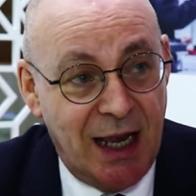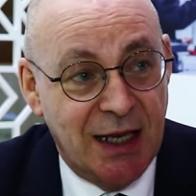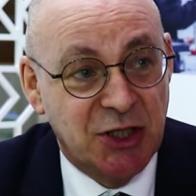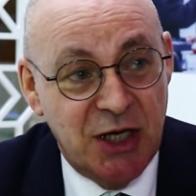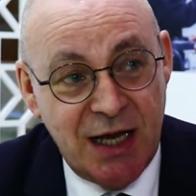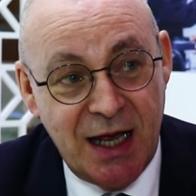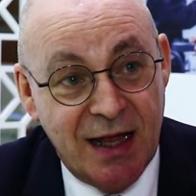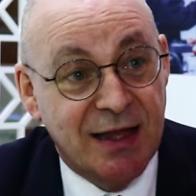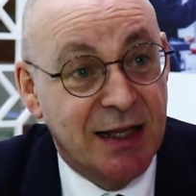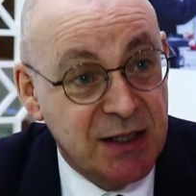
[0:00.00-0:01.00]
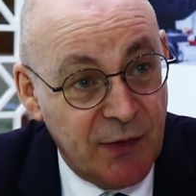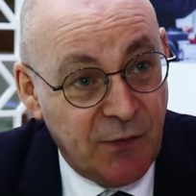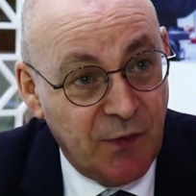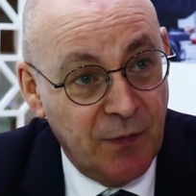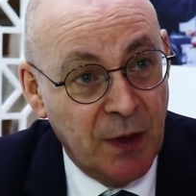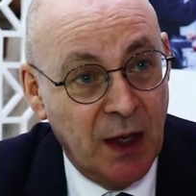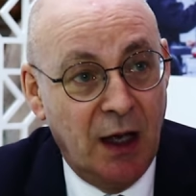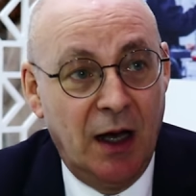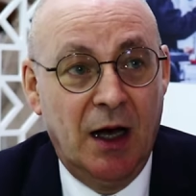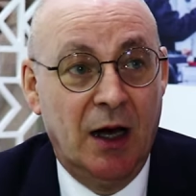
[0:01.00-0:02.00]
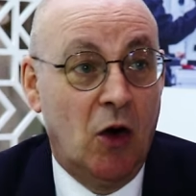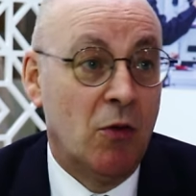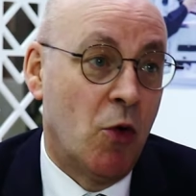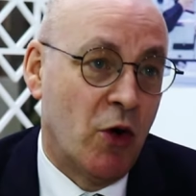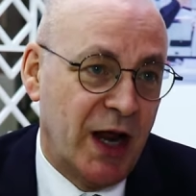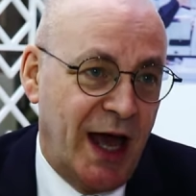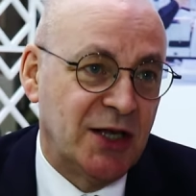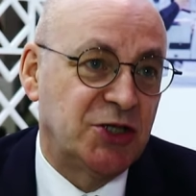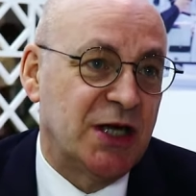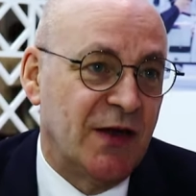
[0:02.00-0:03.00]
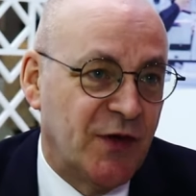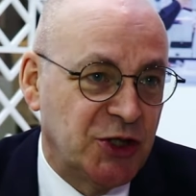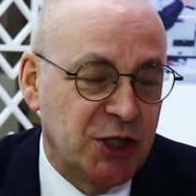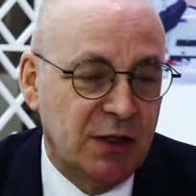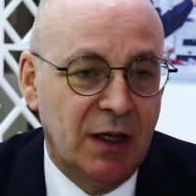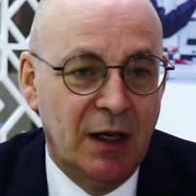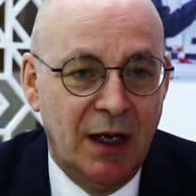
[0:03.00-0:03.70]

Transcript: energy intensive or more energy efficient.